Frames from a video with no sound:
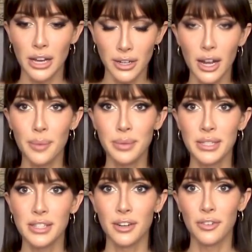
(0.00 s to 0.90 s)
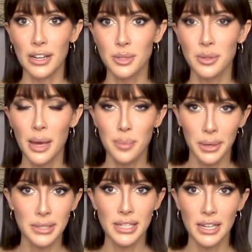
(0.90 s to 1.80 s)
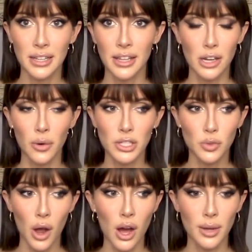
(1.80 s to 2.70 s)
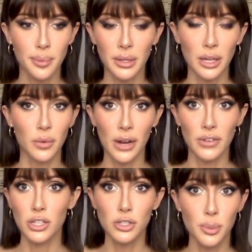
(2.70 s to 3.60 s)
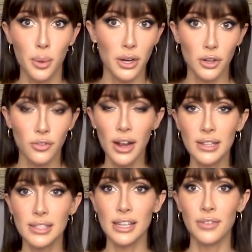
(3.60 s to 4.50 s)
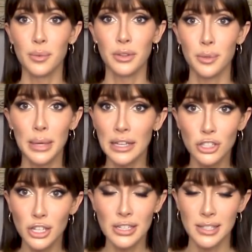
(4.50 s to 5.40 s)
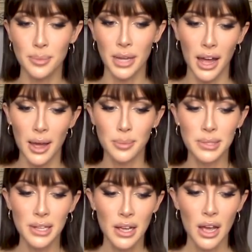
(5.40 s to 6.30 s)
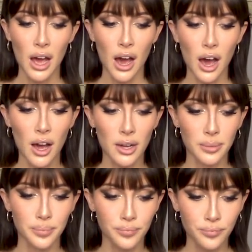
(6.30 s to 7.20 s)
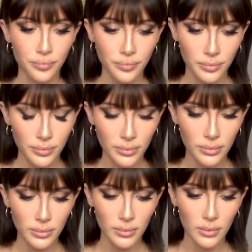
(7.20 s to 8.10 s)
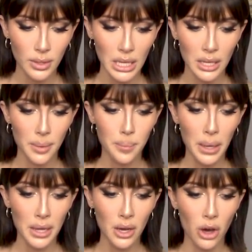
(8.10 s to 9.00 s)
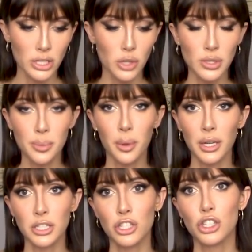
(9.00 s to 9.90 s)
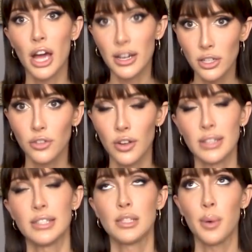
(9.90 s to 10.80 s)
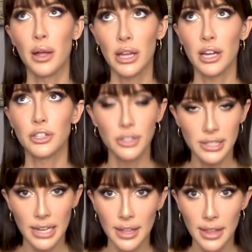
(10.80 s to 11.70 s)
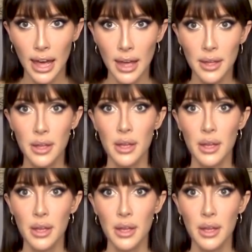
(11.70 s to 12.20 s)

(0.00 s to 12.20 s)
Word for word: suck it up because they're friends with that person and they know it's wrong. But like, whatever, you support your friends even when they're being shitty sometimes. Um, but also, it's important to check your friends as well. I understand that,